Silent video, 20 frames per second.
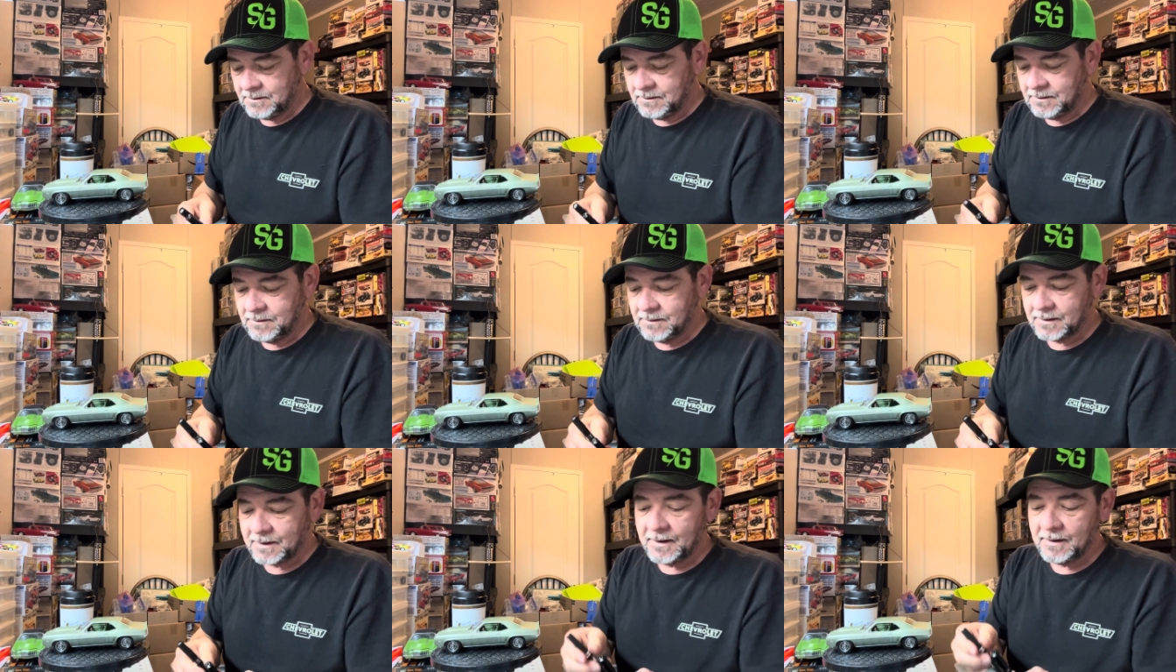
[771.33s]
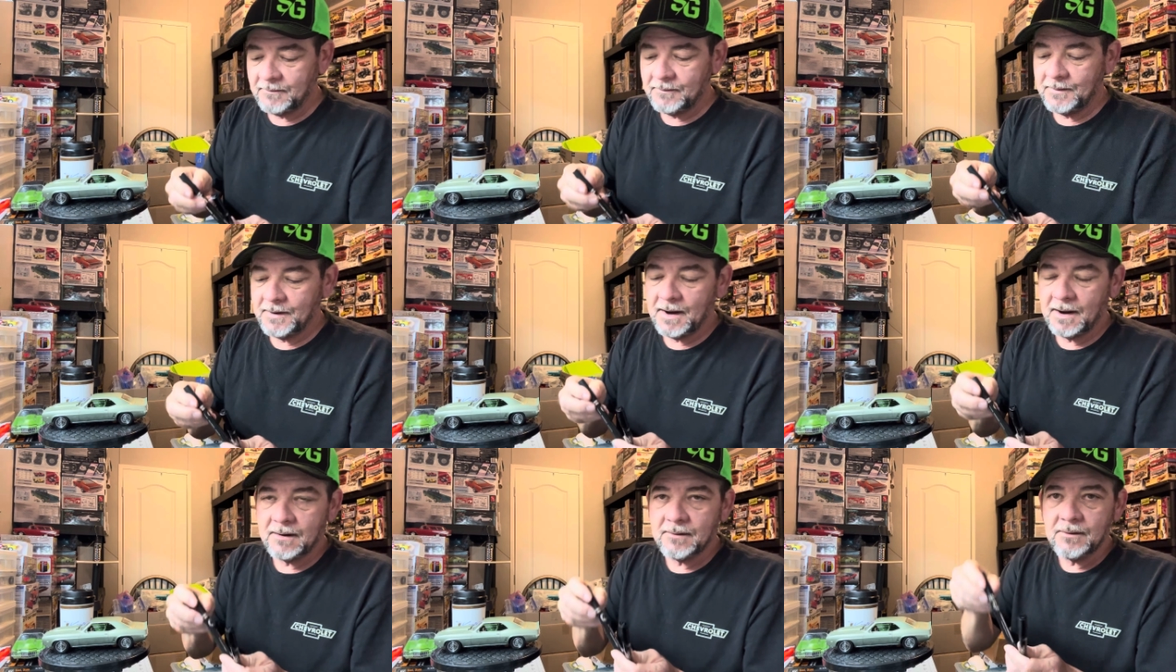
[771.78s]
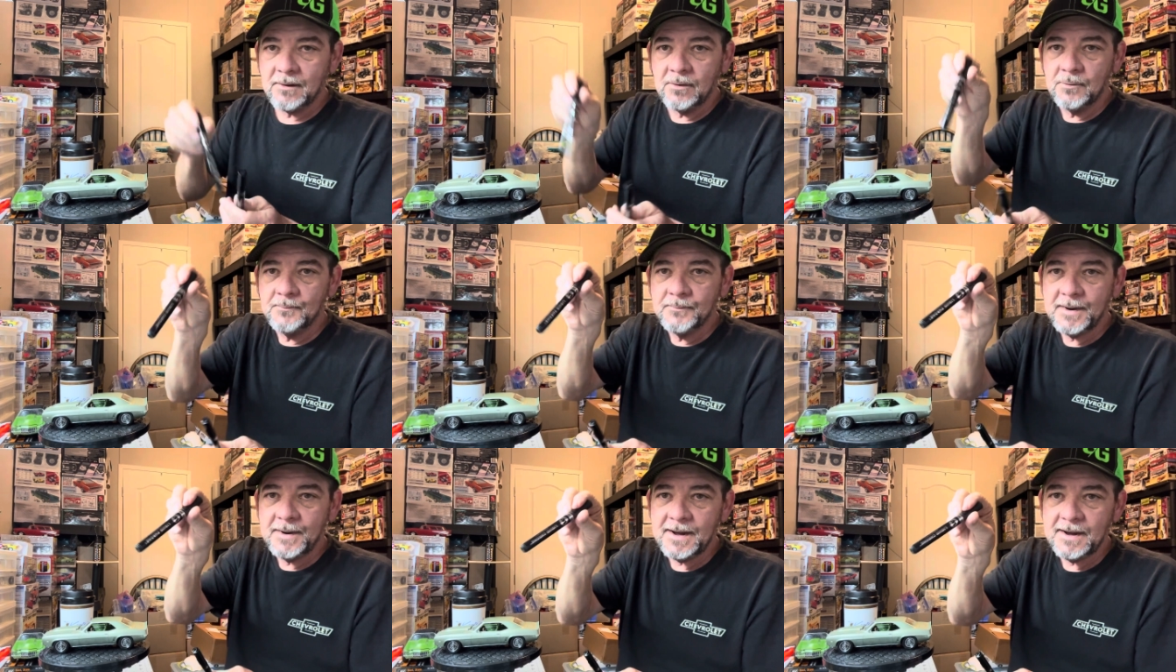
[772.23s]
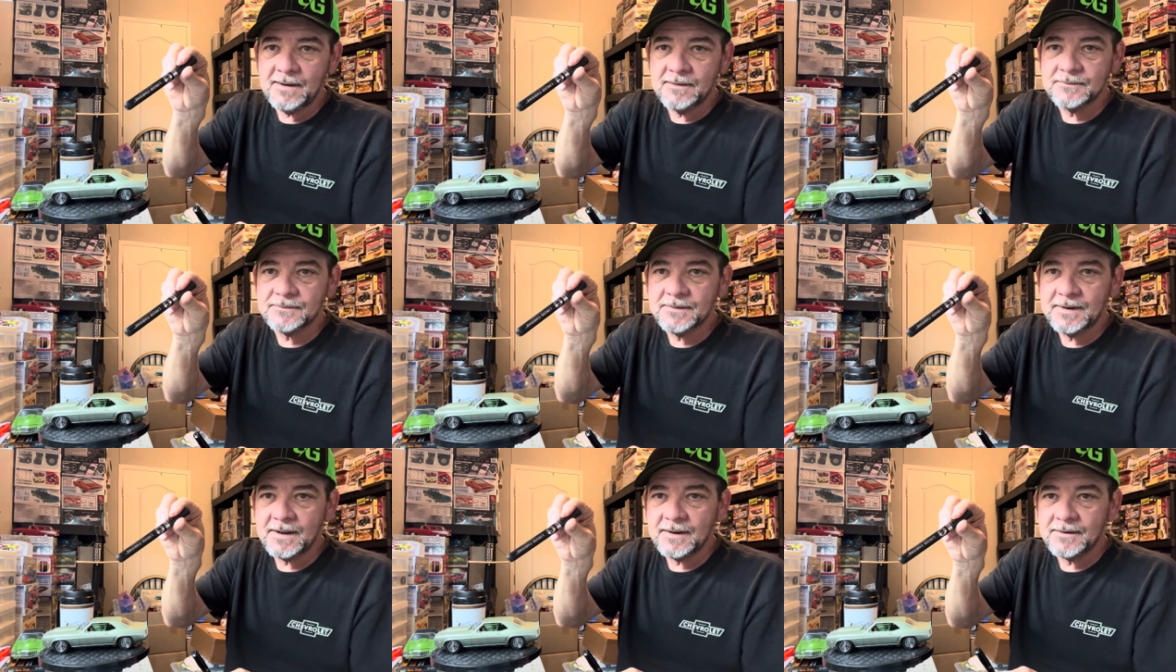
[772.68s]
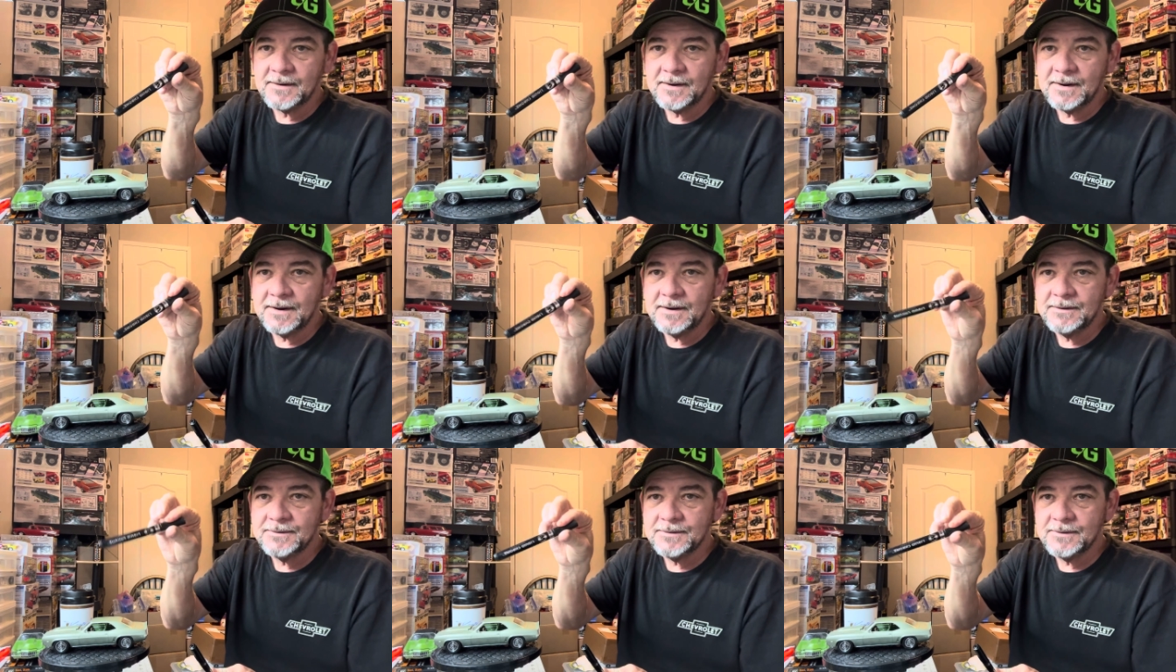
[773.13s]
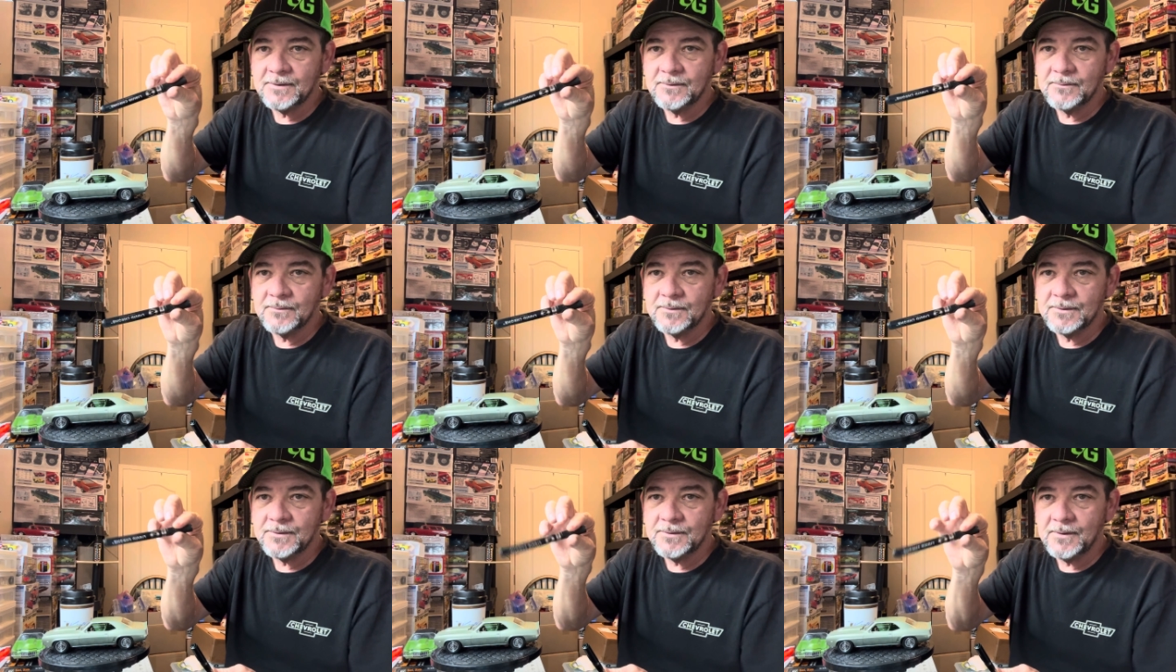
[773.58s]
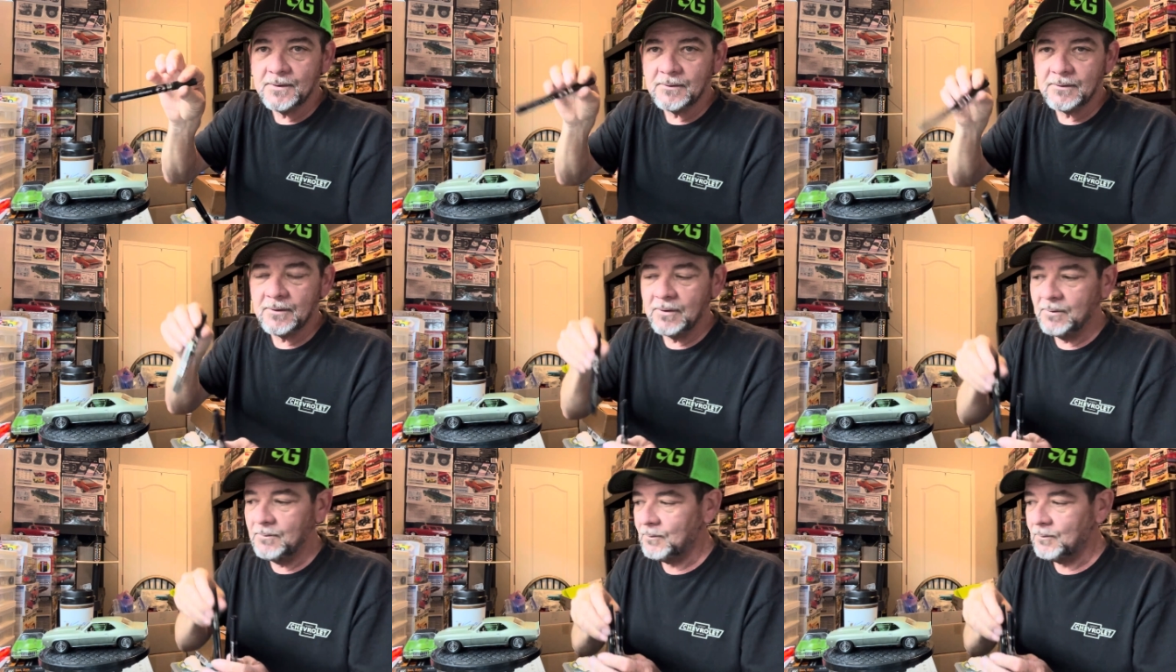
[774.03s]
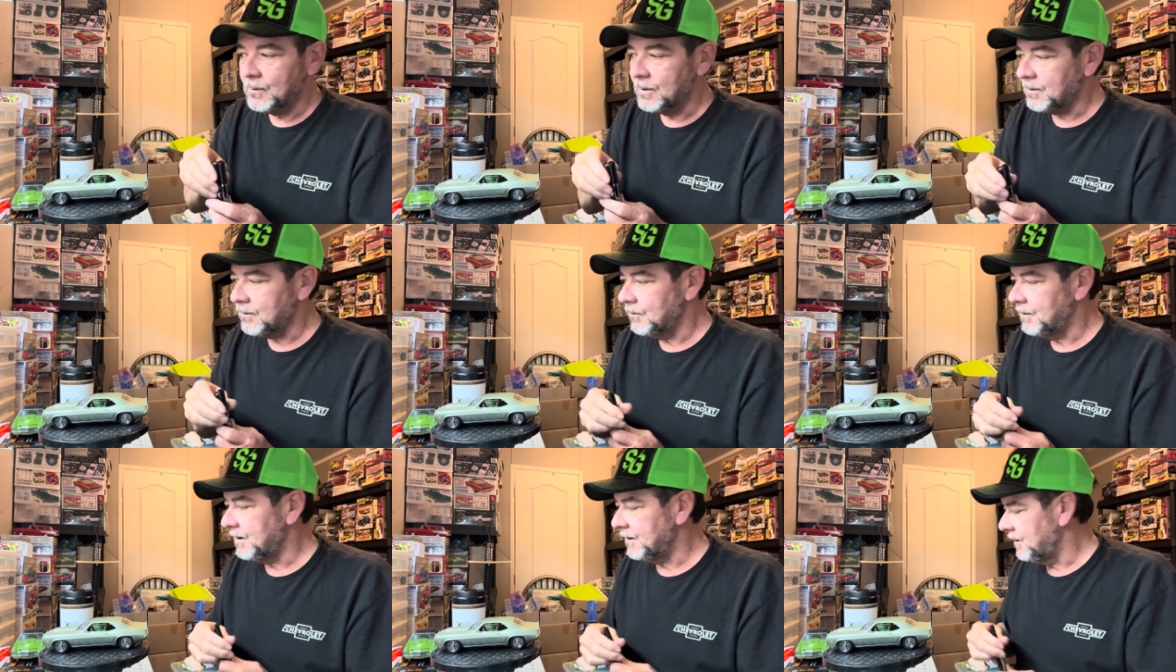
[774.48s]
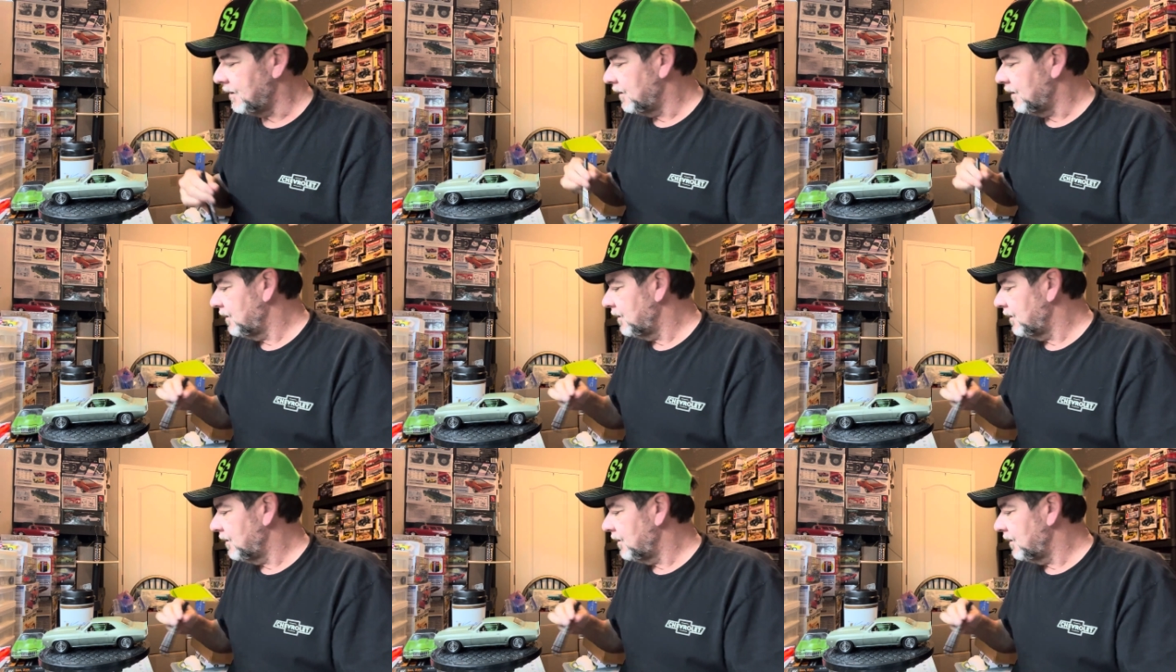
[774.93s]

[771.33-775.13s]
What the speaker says: Look here, we got chrome pins nowadays, we do our chrome work with.